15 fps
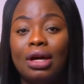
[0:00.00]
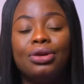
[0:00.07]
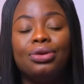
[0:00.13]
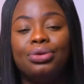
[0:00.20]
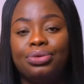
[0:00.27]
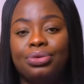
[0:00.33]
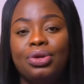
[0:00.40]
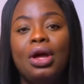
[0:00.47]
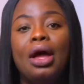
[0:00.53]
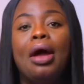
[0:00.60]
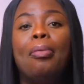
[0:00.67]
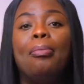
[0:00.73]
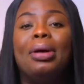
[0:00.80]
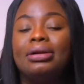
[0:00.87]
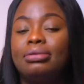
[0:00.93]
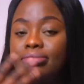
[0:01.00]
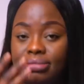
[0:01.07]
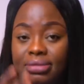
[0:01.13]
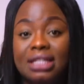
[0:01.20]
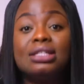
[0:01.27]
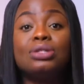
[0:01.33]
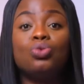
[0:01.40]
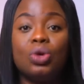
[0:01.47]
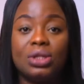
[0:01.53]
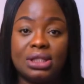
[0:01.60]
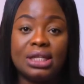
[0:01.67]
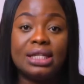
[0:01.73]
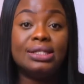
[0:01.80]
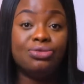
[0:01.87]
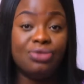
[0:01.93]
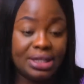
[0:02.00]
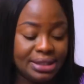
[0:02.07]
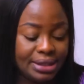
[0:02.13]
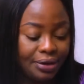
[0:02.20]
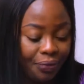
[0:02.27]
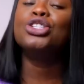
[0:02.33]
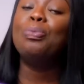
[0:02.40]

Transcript: I don't know, but this is what is written.